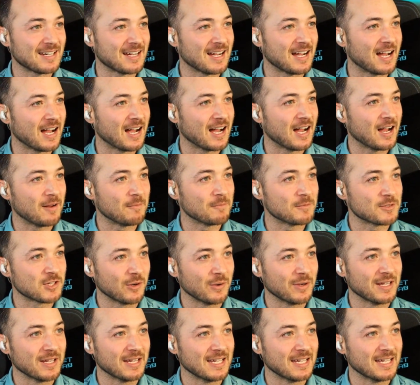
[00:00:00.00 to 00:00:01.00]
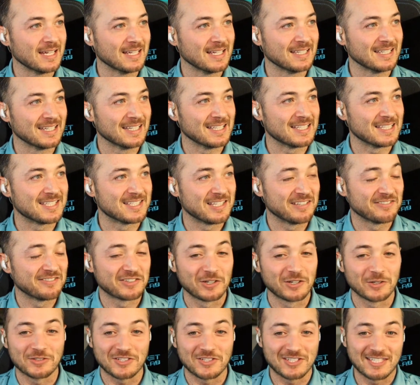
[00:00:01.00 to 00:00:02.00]
Um, so it, it, it's
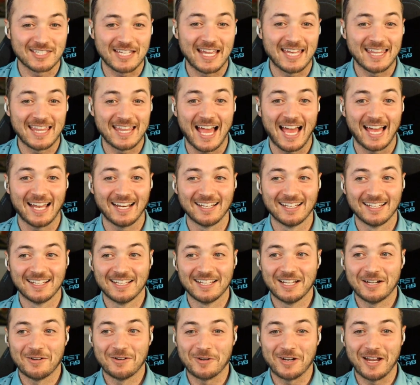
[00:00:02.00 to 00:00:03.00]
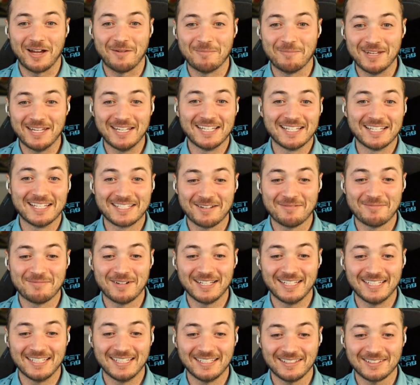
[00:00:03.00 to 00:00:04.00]
difficult to say that when I'm meeting
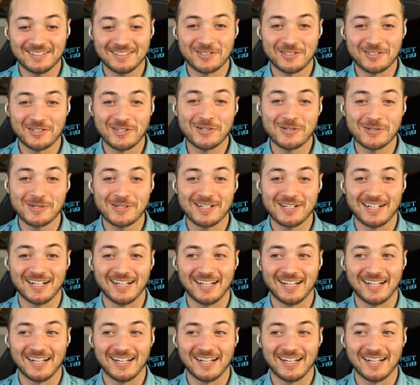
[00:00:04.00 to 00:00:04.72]
somebody new.